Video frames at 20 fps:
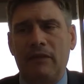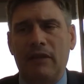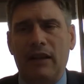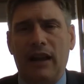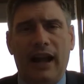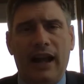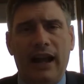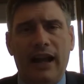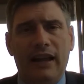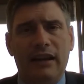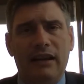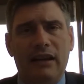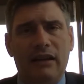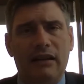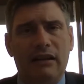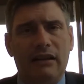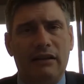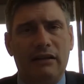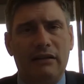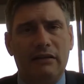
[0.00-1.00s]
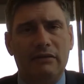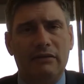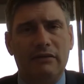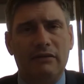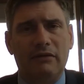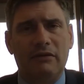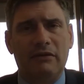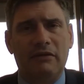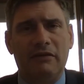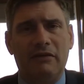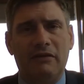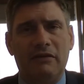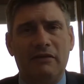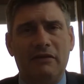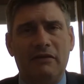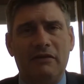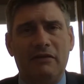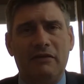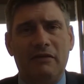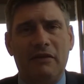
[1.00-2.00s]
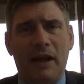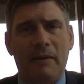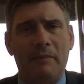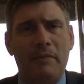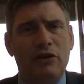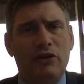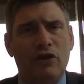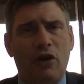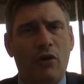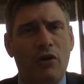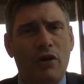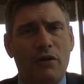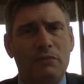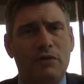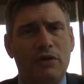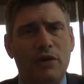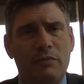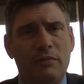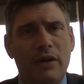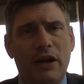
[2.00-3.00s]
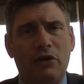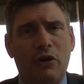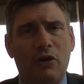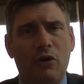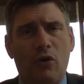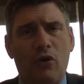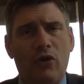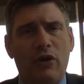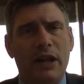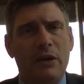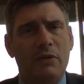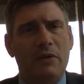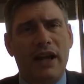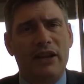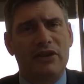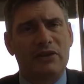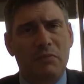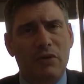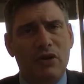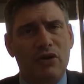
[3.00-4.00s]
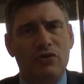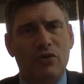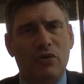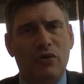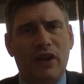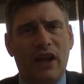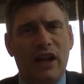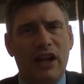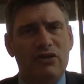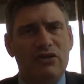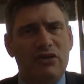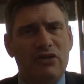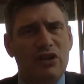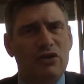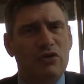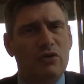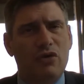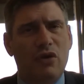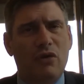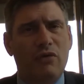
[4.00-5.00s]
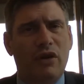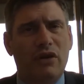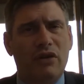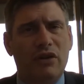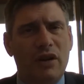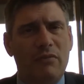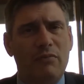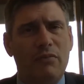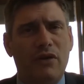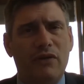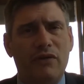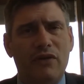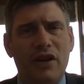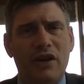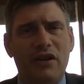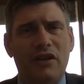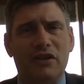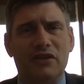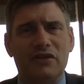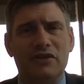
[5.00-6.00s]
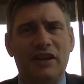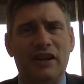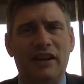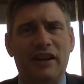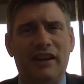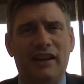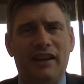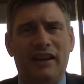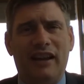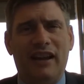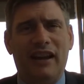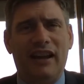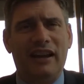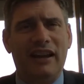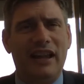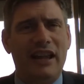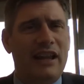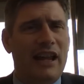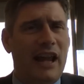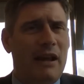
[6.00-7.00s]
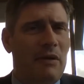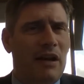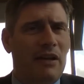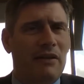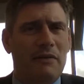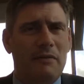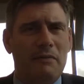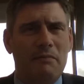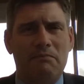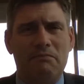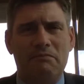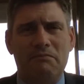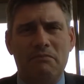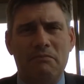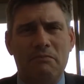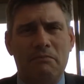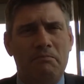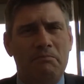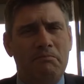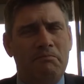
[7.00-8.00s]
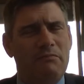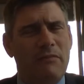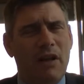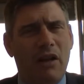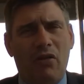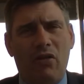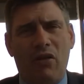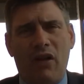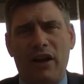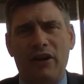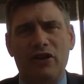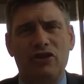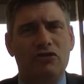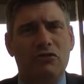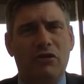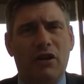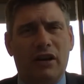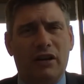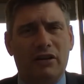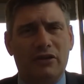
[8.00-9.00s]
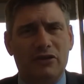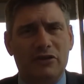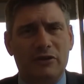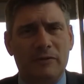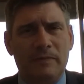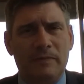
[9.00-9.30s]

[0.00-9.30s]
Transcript: I had, uh, I've been talking to him about the Lord. He would ask spiritual things, and this was over a number of years. And he came out of a lot of drugs,